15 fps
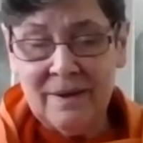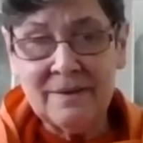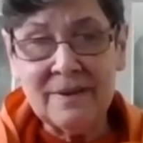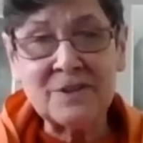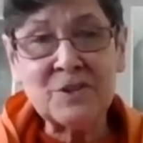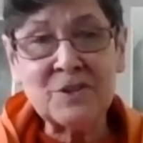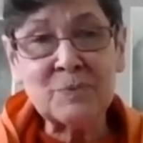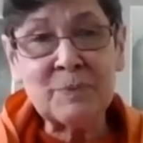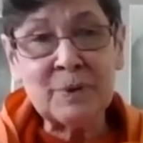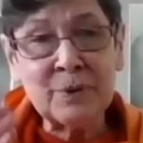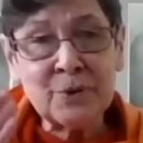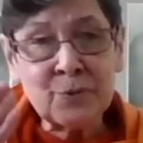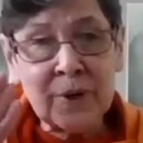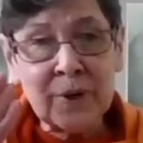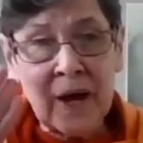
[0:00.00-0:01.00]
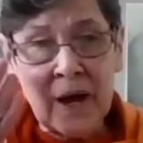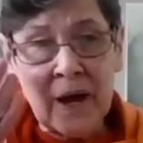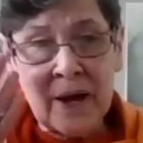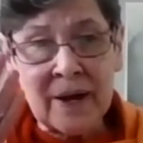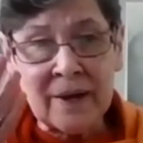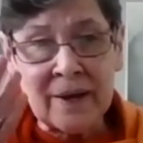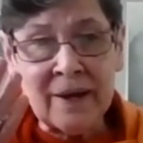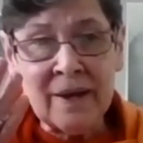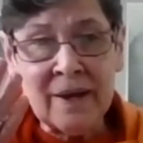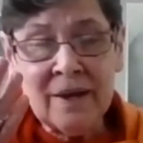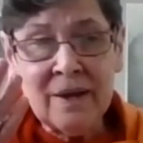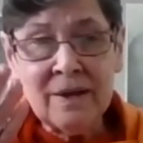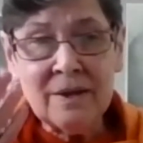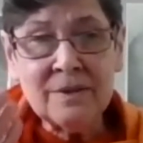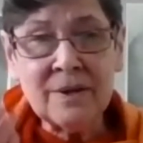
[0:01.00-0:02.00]
that spiritual eye
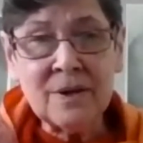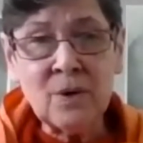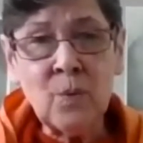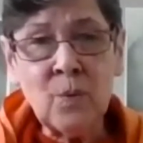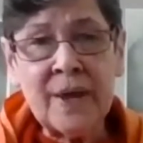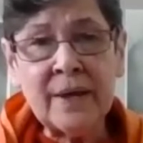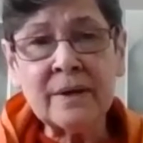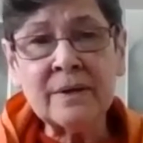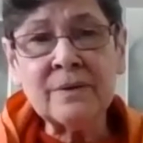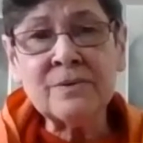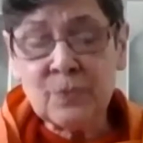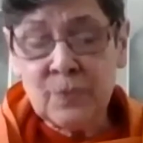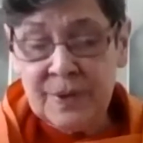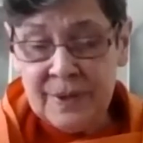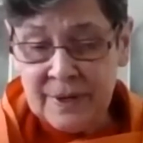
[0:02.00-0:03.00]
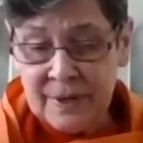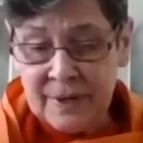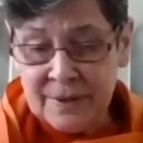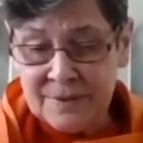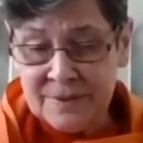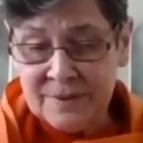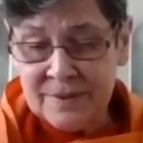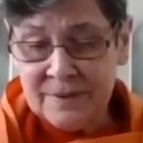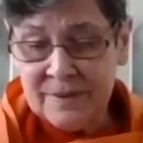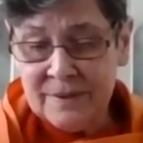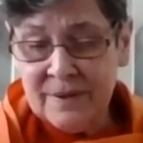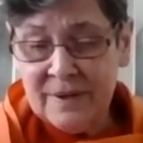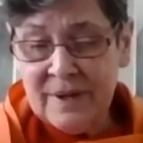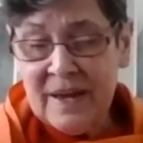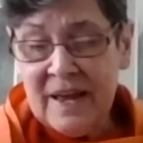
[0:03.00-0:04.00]
that awakens within us.
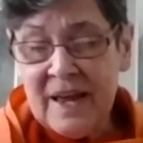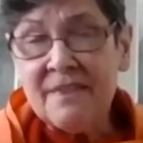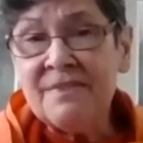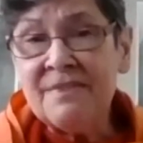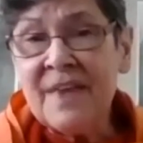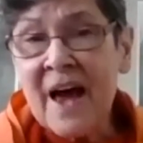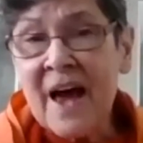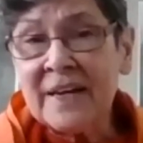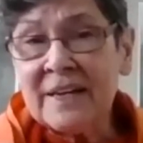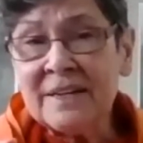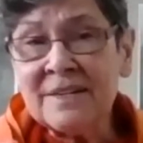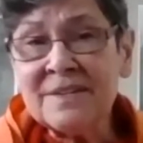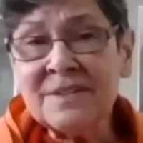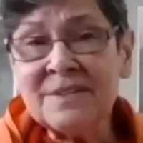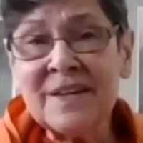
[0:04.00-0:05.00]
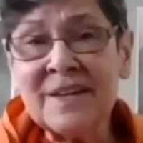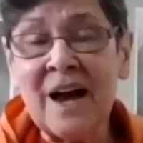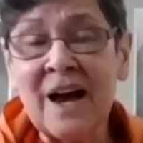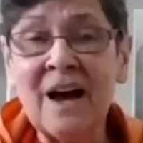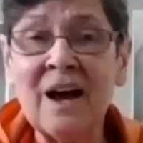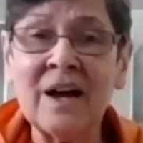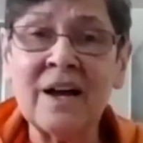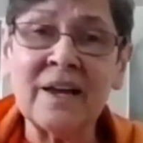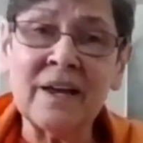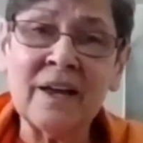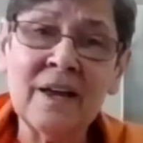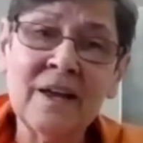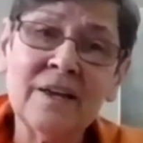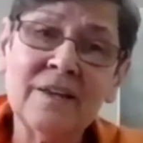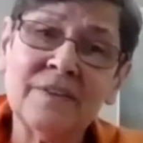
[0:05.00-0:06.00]
That is the eye
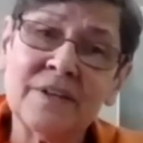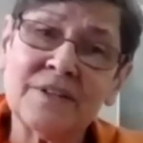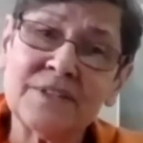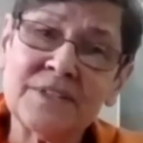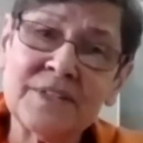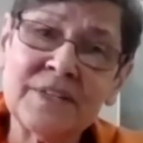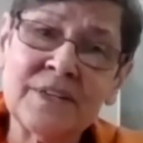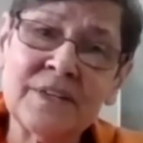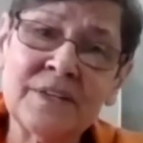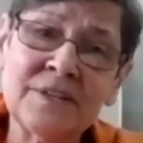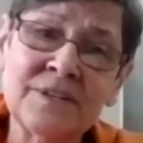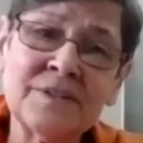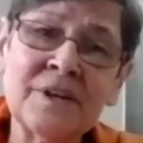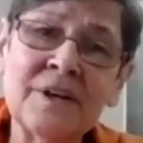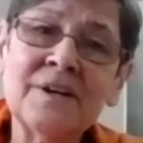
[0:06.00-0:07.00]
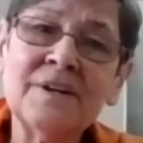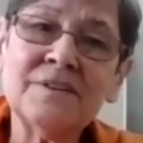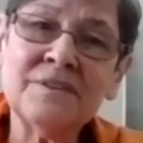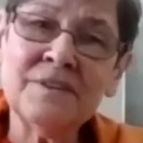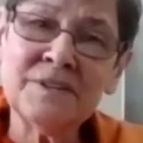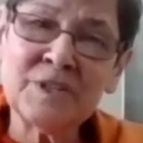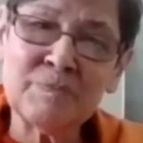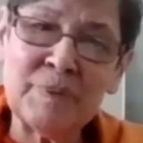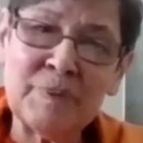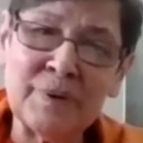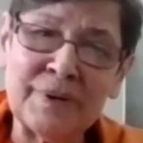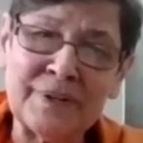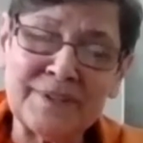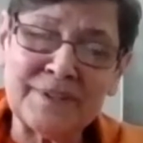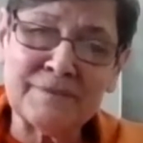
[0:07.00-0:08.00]
that sees the
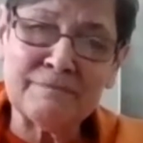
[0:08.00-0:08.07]
spirit.